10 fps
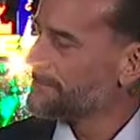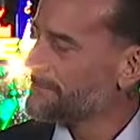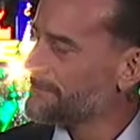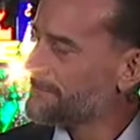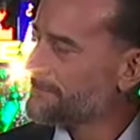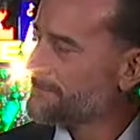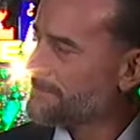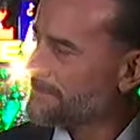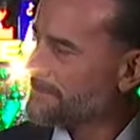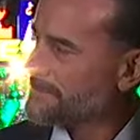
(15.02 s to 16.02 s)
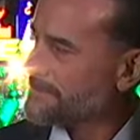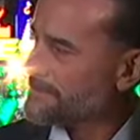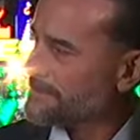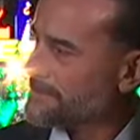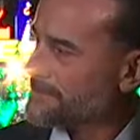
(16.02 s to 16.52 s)

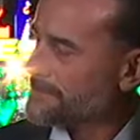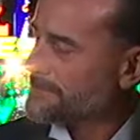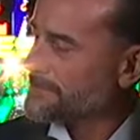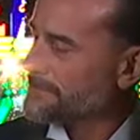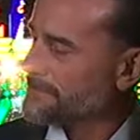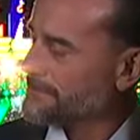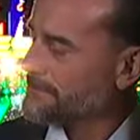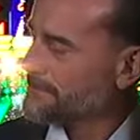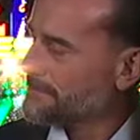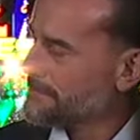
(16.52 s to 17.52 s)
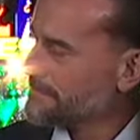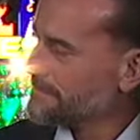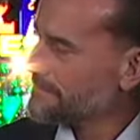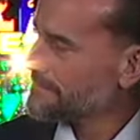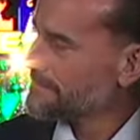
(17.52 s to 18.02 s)

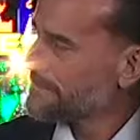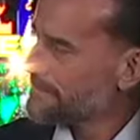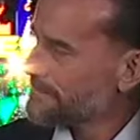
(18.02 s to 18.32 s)
The person shown says nothing.